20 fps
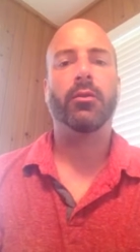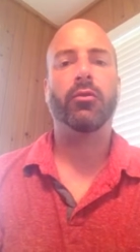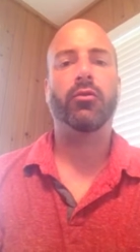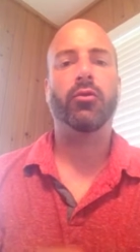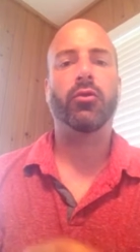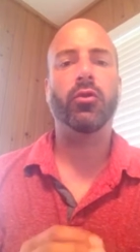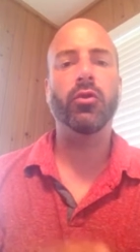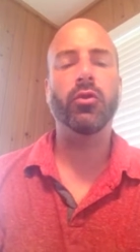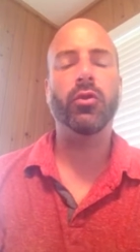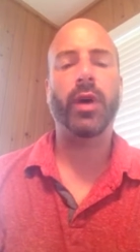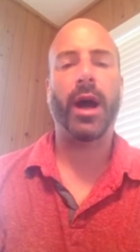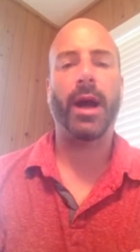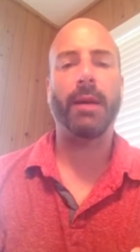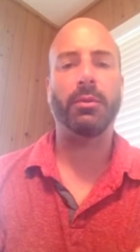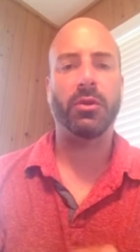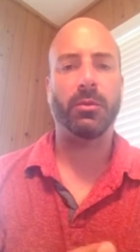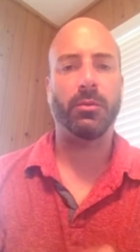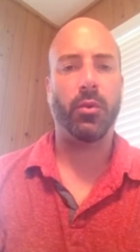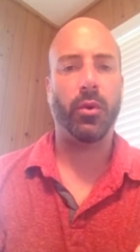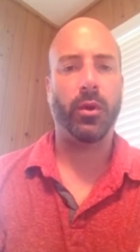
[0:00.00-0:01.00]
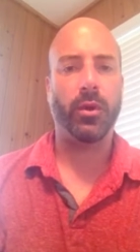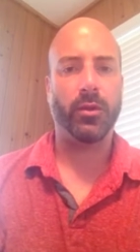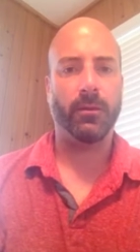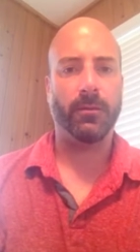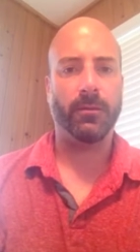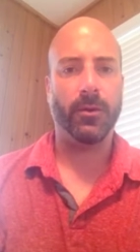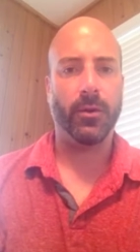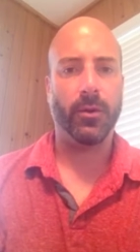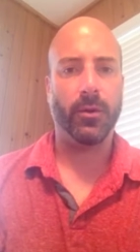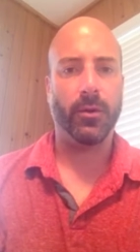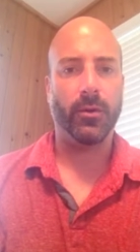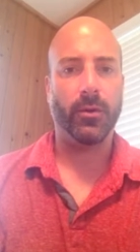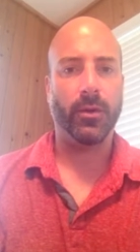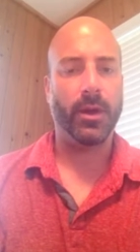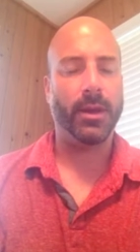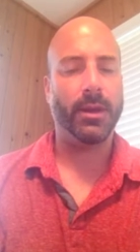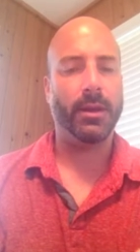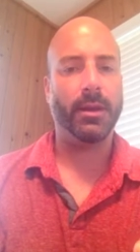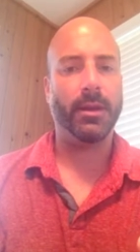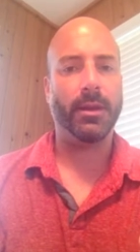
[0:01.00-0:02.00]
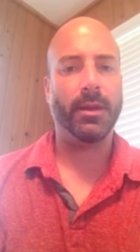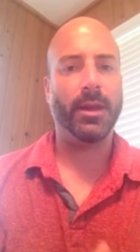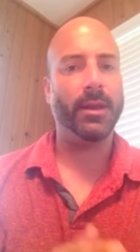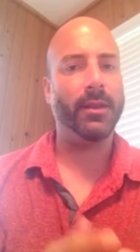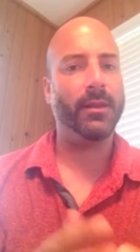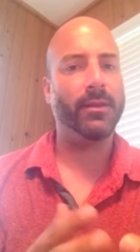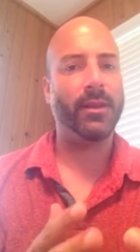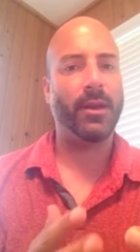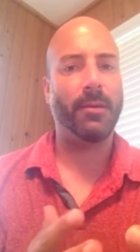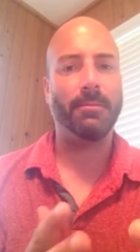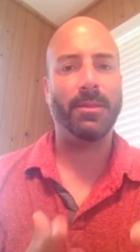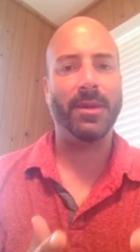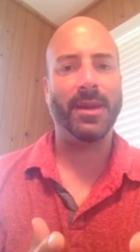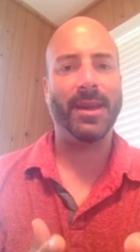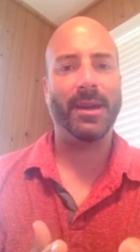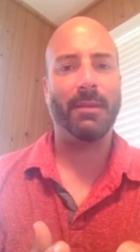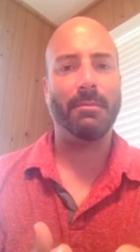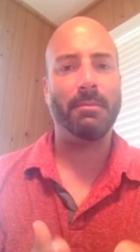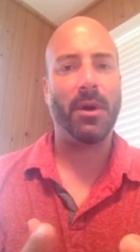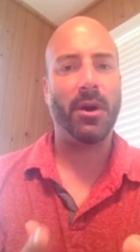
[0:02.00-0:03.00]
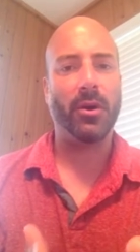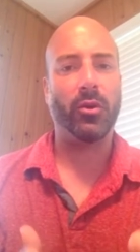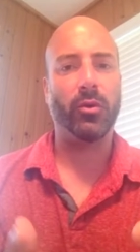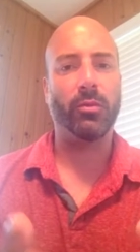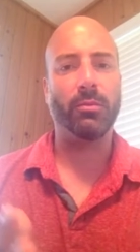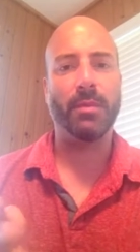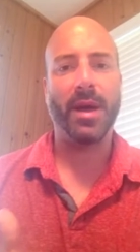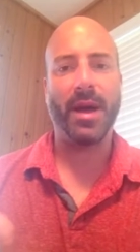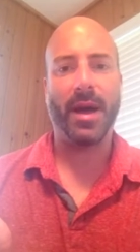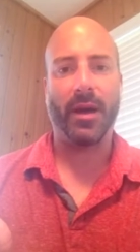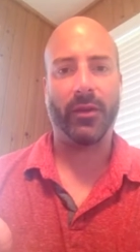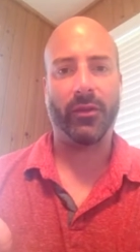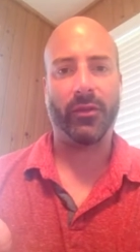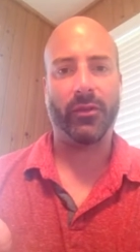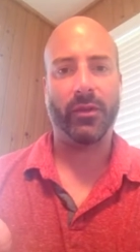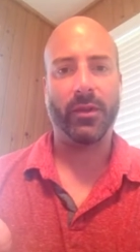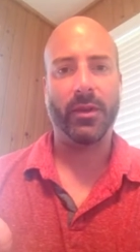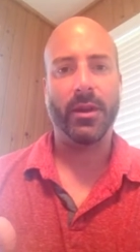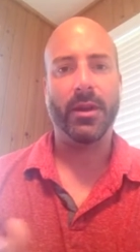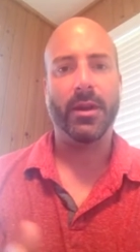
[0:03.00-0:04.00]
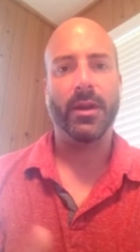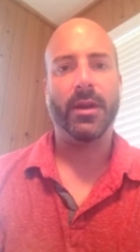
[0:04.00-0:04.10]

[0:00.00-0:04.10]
two types of points of view, and it ends up being a muddled mess.